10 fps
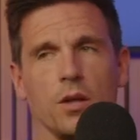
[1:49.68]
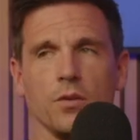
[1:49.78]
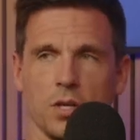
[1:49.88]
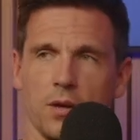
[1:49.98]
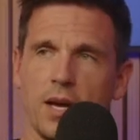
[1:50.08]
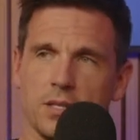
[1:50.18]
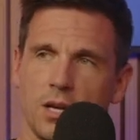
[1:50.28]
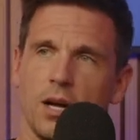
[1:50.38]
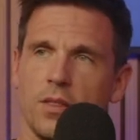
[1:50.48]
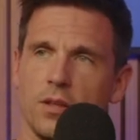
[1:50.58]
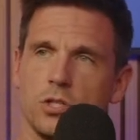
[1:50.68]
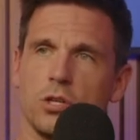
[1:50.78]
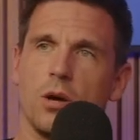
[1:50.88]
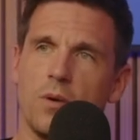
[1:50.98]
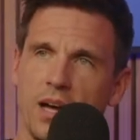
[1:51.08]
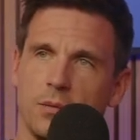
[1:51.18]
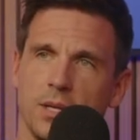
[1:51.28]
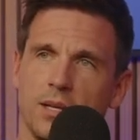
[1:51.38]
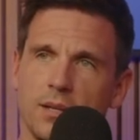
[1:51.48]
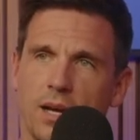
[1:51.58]
So that's kind of the show
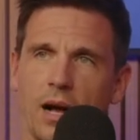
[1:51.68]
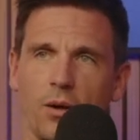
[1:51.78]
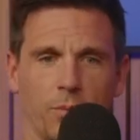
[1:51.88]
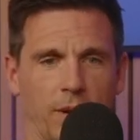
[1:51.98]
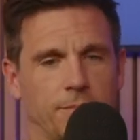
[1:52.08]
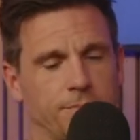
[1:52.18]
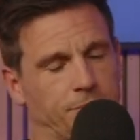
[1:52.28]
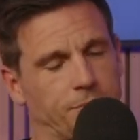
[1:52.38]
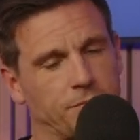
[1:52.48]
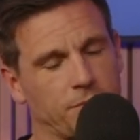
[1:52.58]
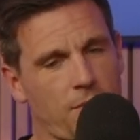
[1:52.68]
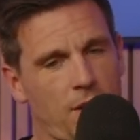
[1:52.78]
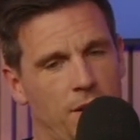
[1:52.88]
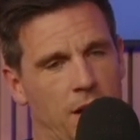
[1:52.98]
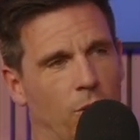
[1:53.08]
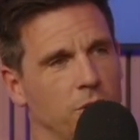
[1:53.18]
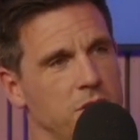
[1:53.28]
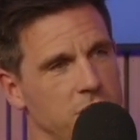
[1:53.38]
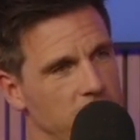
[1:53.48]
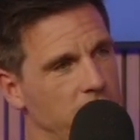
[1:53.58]
admin out the way. Now on
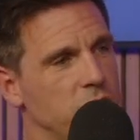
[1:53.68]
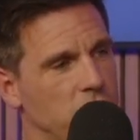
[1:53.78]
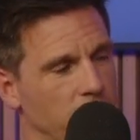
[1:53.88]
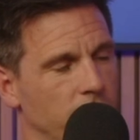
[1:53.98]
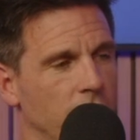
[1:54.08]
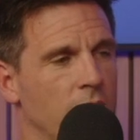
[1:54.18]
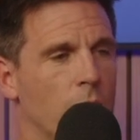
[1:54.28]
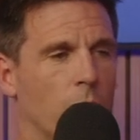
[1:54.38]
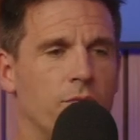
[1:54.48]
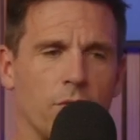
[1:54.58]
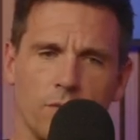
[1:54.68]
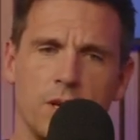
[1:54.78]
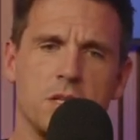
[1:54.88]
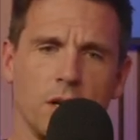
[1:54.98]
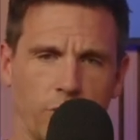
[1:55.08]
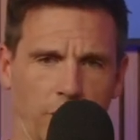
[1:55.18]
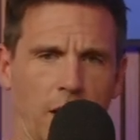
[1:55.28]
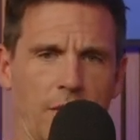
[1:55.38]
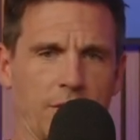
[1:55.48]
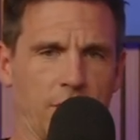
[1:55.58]
to today's show. We've not really done a show
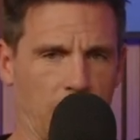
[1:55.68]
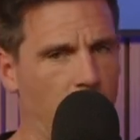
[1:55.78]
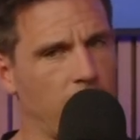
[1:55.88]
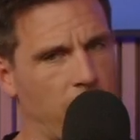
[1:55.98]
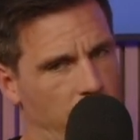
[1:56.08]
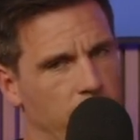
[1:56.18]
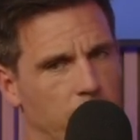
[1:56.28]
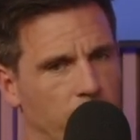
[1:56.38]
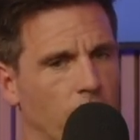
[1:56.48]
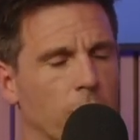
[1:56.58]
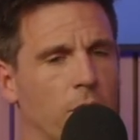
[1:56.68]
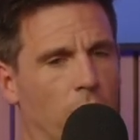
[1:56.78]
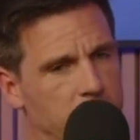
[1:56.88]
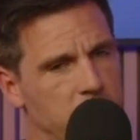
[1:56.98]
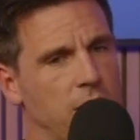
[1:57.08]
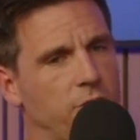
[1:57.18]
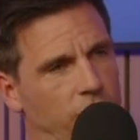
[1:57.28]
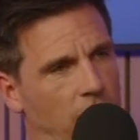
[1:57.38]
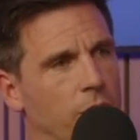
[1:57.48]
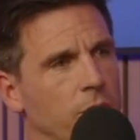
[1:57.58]
like this, I don't think, before. But on today's
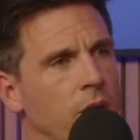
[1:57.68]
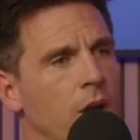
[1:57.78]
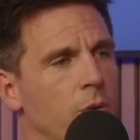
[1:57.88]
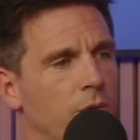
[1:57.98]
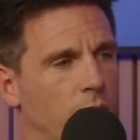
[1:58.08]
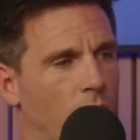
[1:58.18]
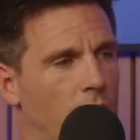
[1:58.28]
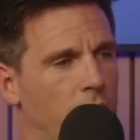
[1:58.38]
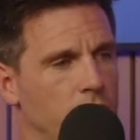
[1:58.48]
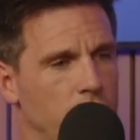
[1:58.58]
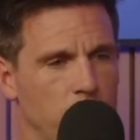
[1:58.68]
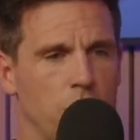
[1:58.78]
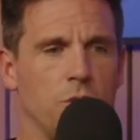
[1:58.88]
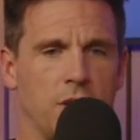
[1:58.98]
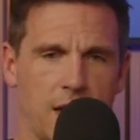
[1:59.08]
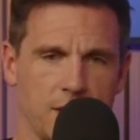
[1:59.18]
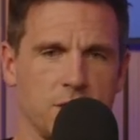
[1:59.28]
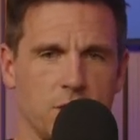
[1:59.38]
show, we've got a new guest